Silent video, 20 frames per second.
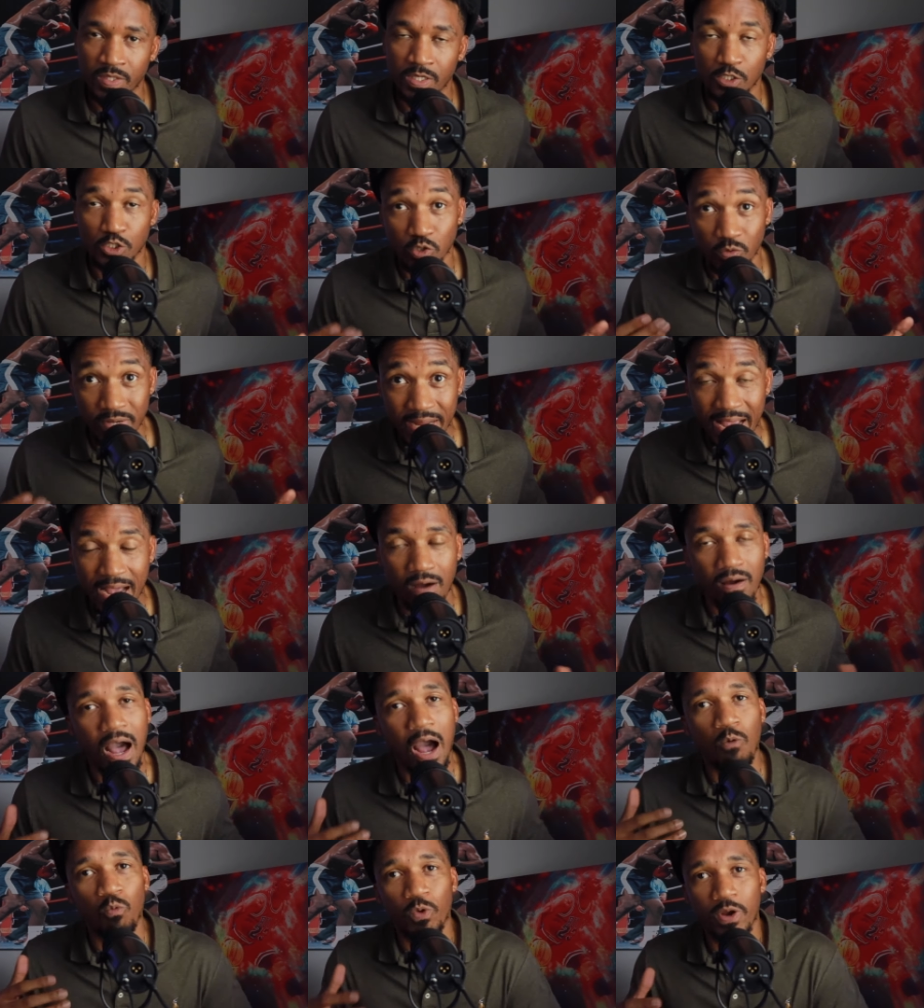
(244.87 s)
So
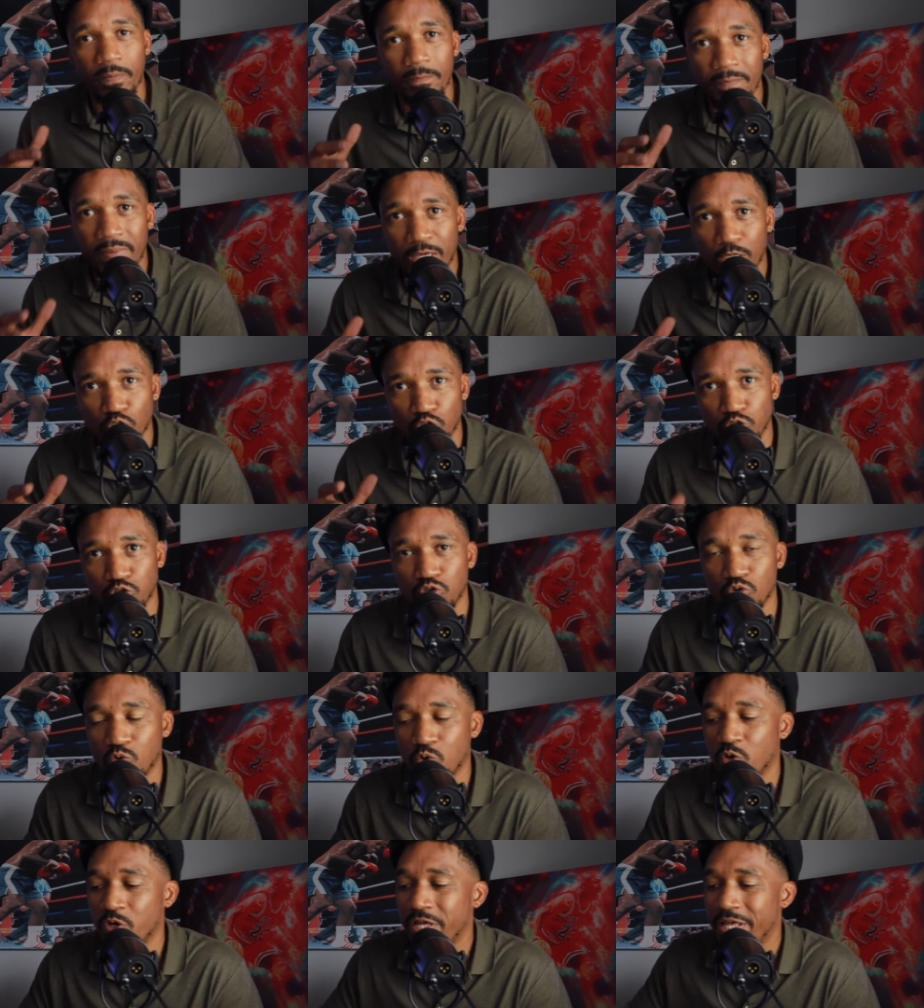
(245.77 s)
now I want to make
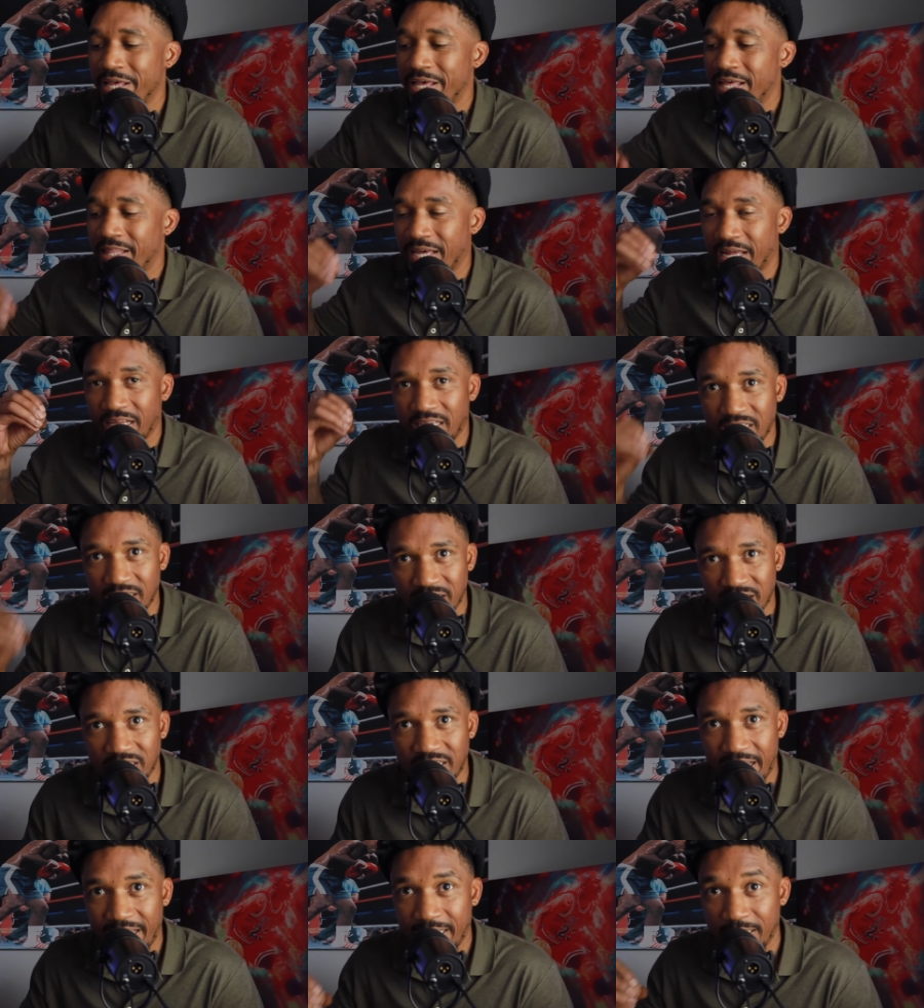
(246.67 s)
sure that he
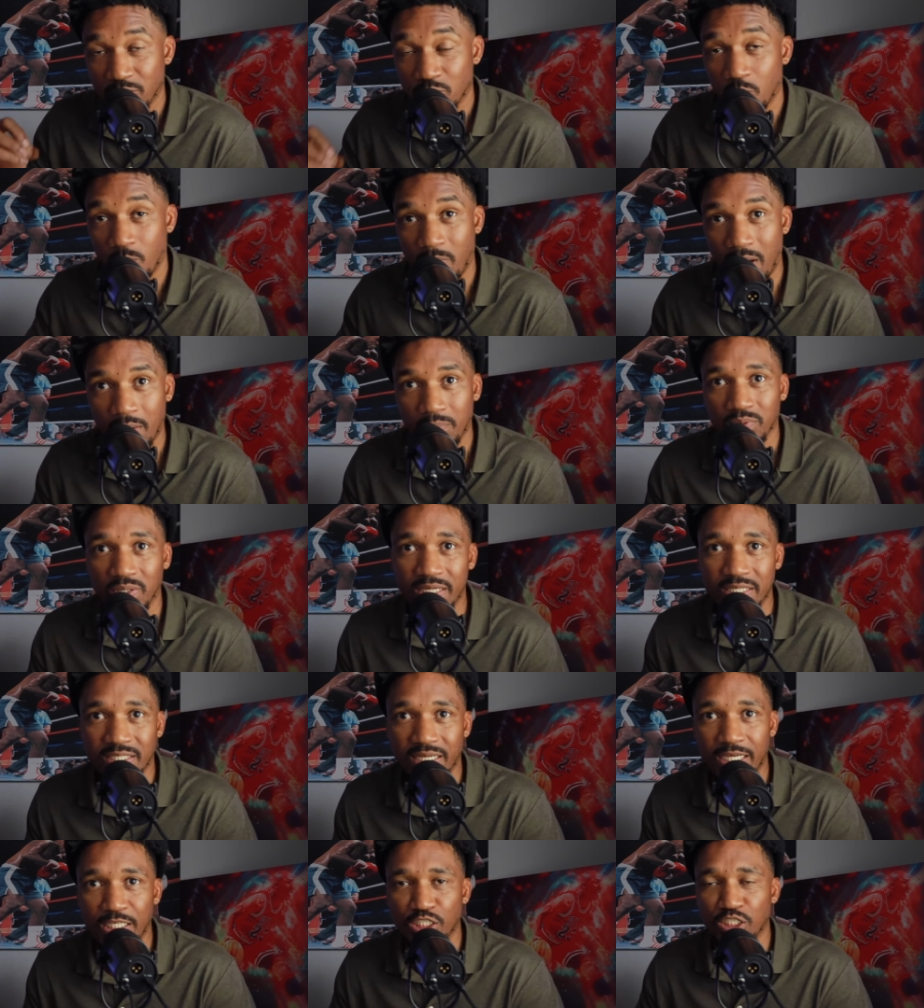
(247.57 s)
stays on my
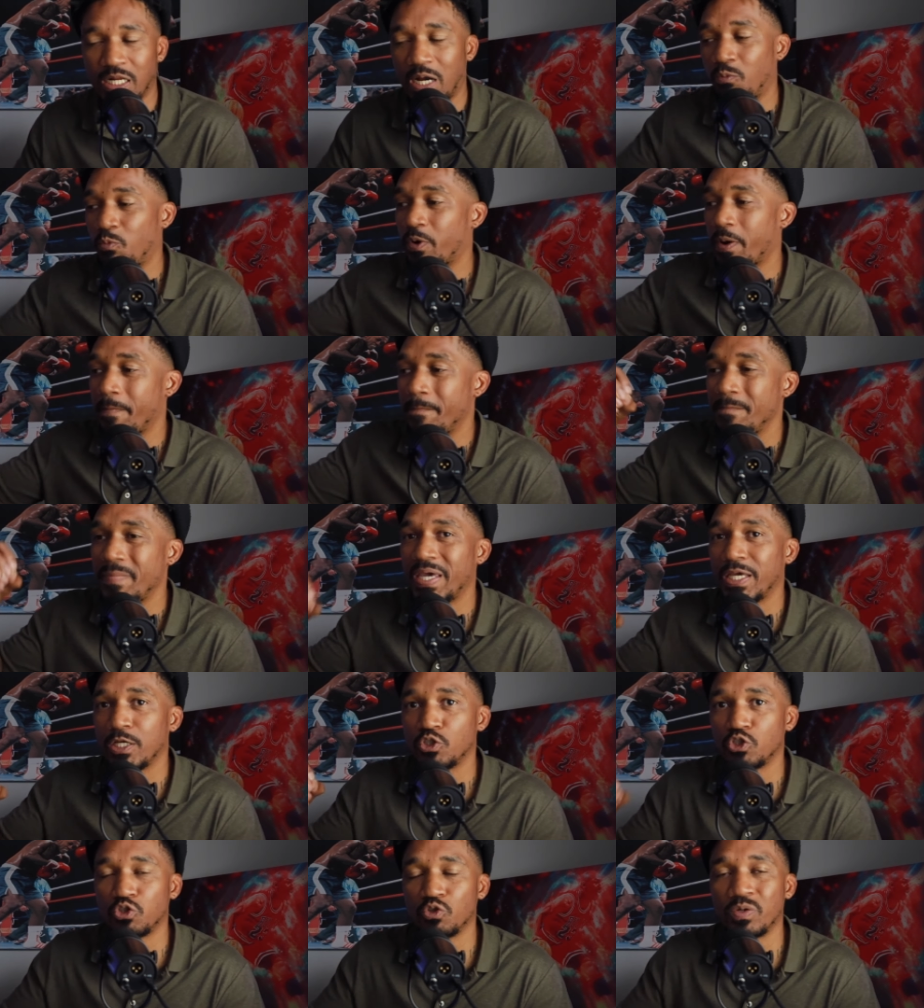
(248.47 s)
plantation. I want to
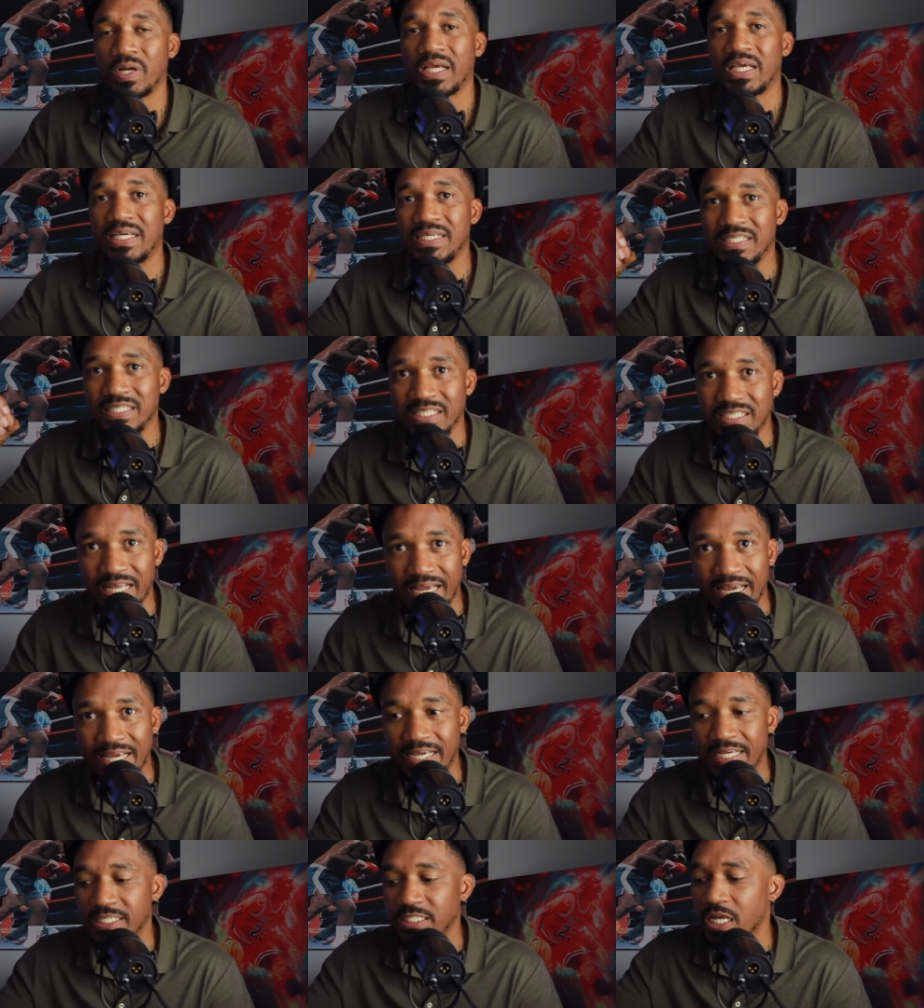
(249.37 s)
make sure that he
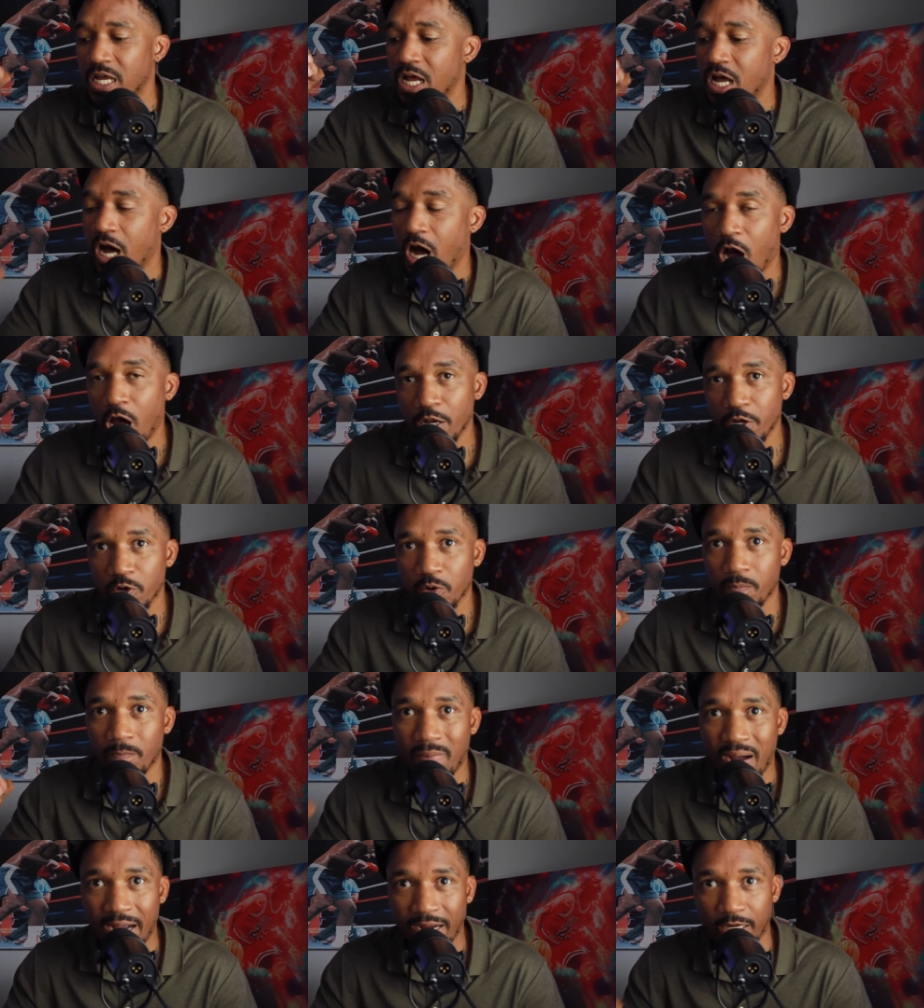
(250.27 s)
stays under
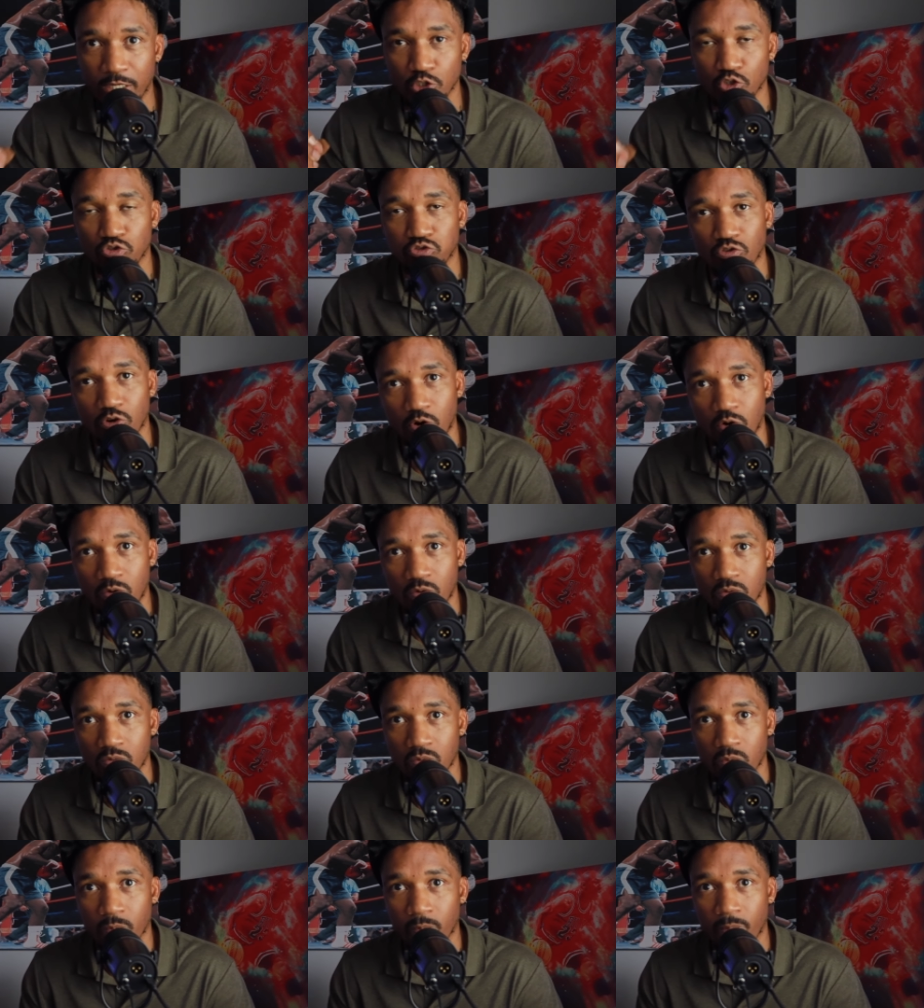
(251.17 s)
my control.